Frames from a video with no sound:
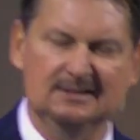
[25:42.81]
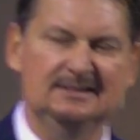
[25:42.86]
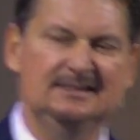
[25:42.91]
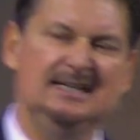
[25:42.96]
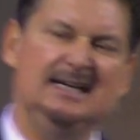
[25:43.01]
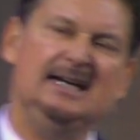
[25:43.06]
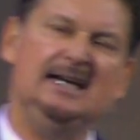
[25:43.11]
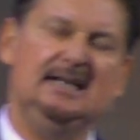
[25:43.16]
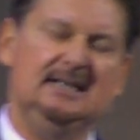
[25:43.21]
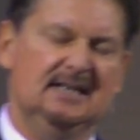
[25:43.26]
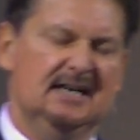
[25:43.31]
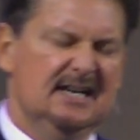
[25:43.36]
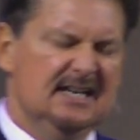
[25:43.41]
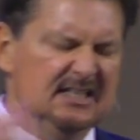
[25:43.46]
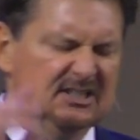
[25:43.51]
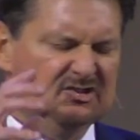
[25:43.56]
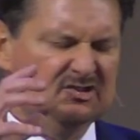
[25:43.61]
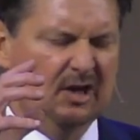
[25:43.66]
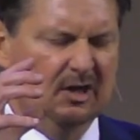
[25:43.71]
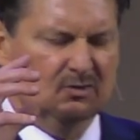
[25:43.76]
The deed
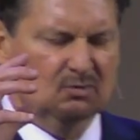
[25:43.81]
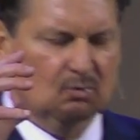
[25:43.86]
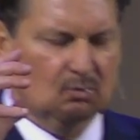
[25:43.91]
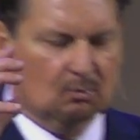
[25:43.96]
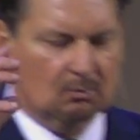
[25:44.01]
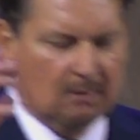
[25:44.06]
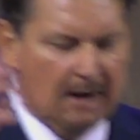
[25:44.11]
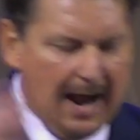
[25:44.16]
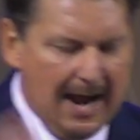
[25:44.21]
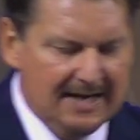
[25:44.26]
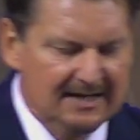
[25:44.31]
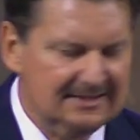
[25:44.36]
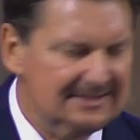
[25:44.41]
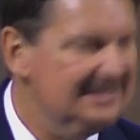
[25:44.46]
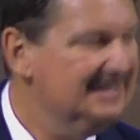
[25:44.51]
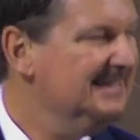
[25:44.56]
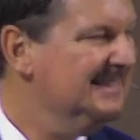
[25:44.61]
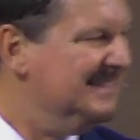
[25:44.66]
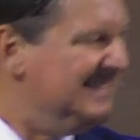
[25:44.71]
is done right